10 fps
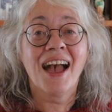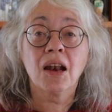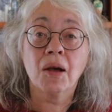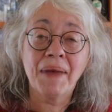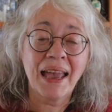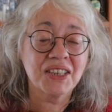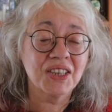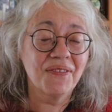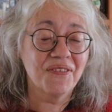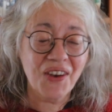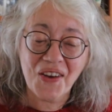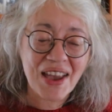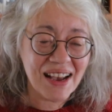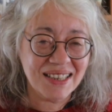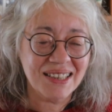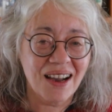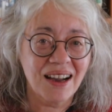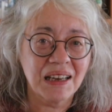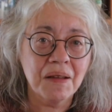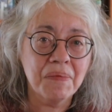And I'm actually very
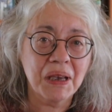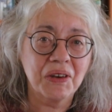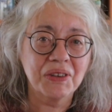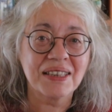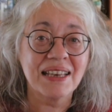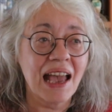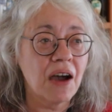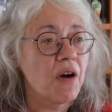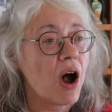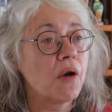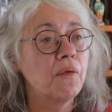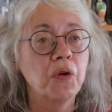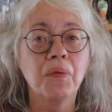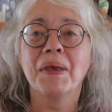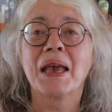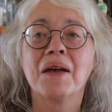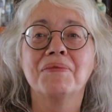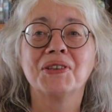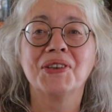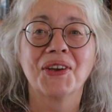excited because now I will be
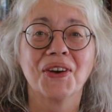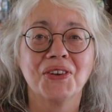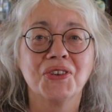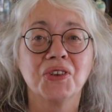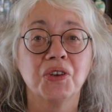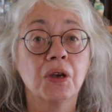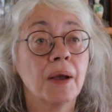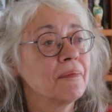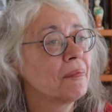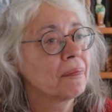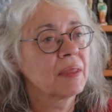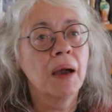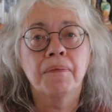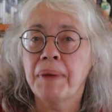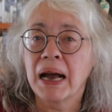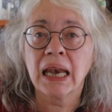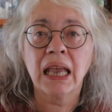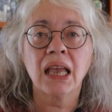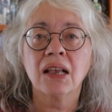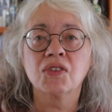able to go to
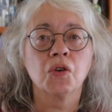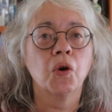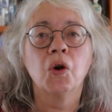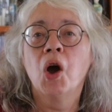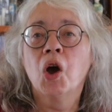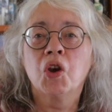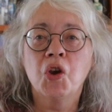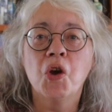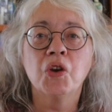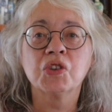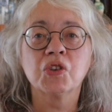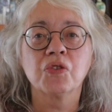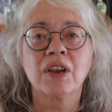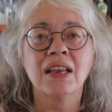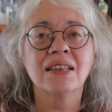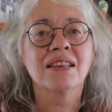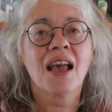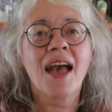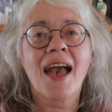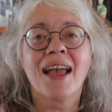Bunnings or nurseries,
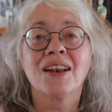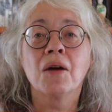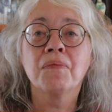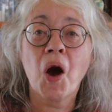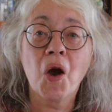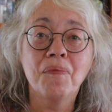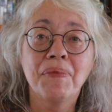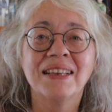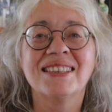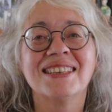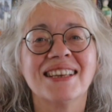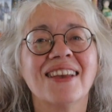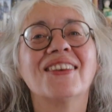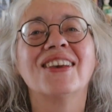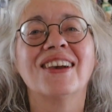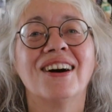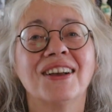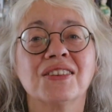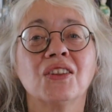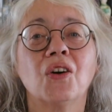and I'm hoping to take you
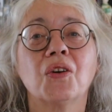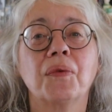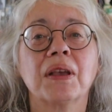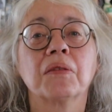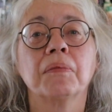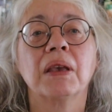guys along with